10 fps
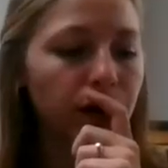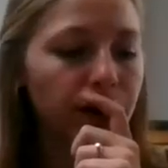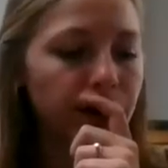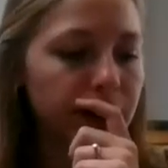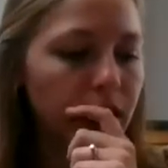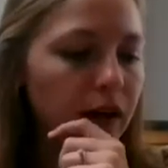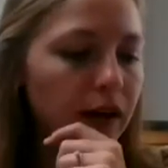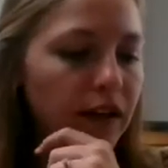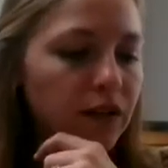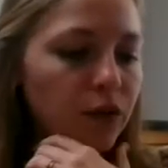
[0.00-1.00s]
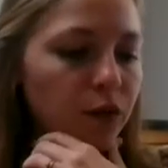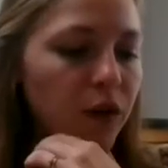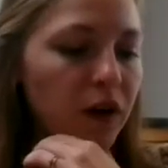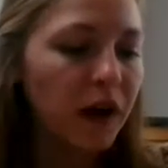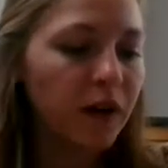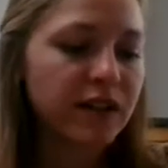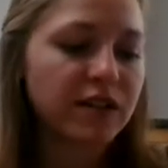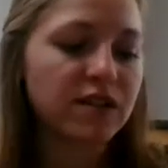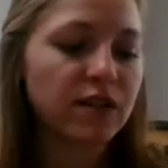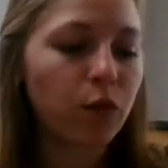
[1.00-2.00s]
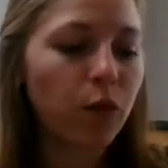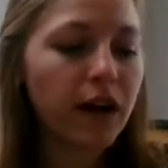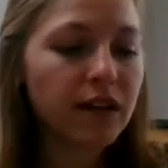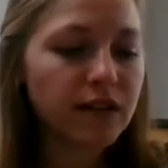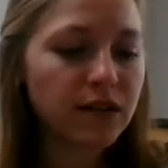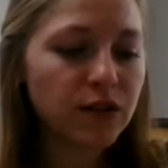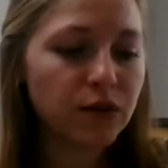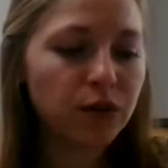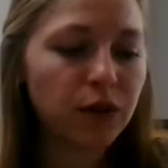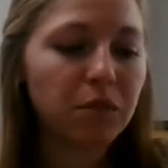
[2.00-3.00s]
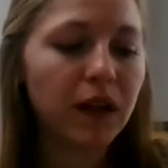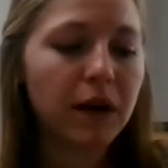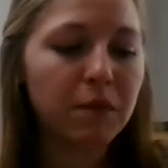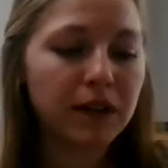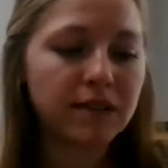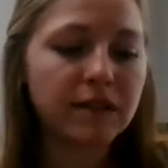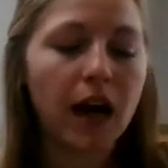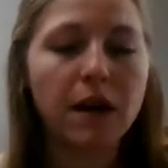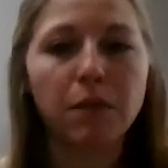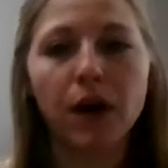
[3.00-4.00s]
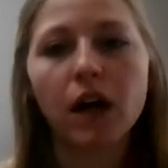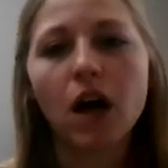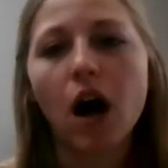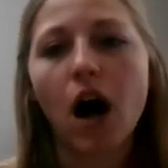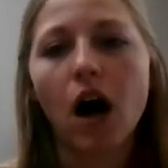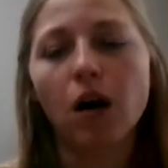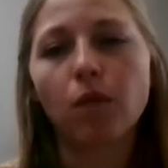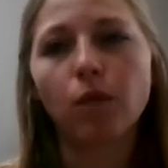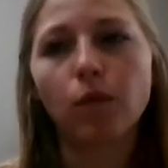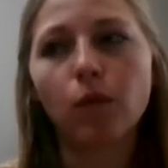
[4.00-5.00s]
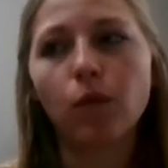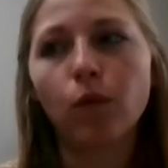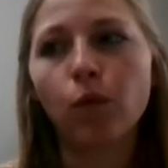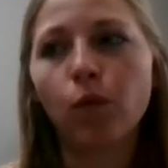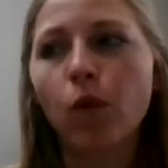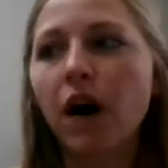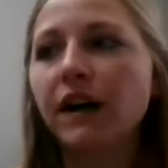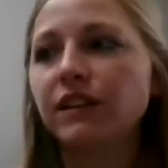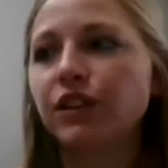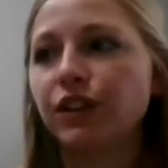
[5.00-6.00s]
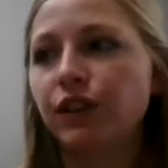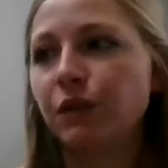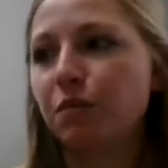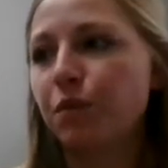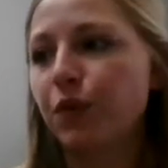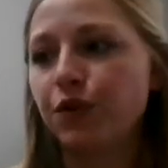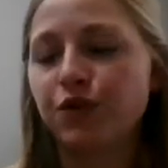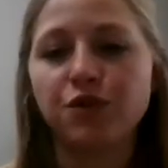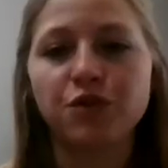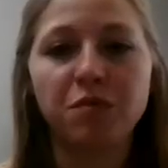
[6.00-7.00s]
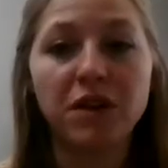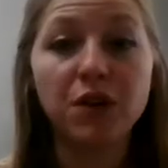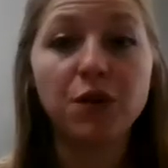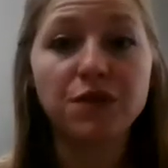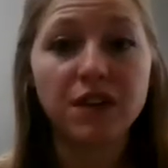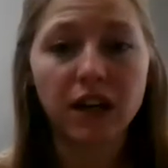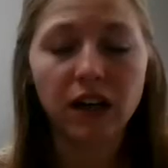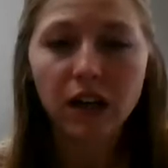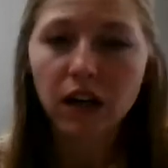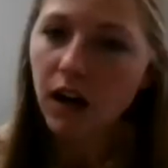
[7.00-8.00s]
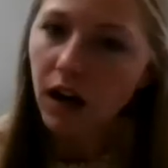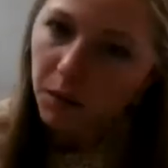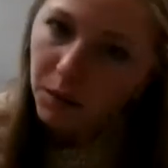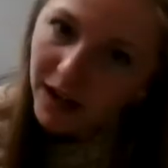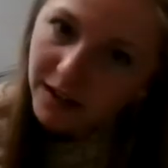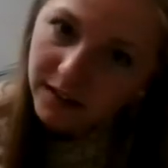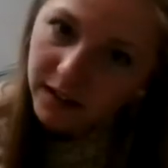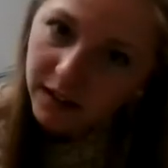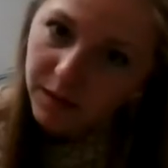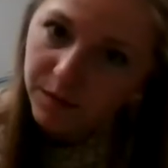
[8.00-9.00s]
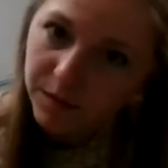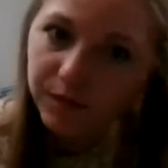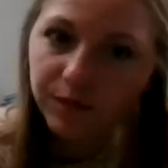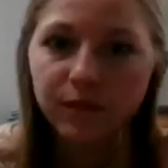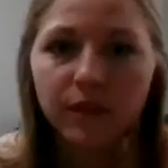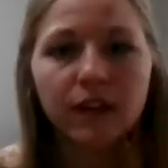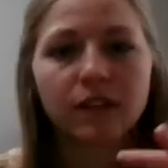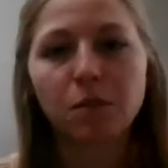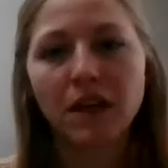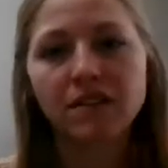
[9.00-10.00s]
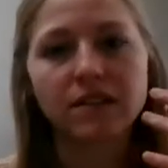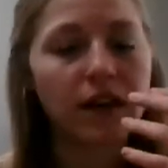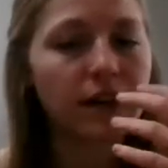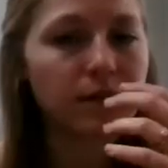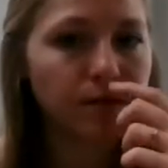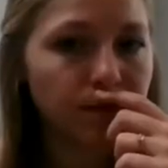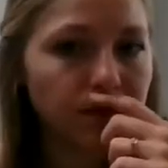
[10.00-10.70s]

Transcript: you just answered one of my questions of when to apply a pesticide, but what should producers be using as a pesticide?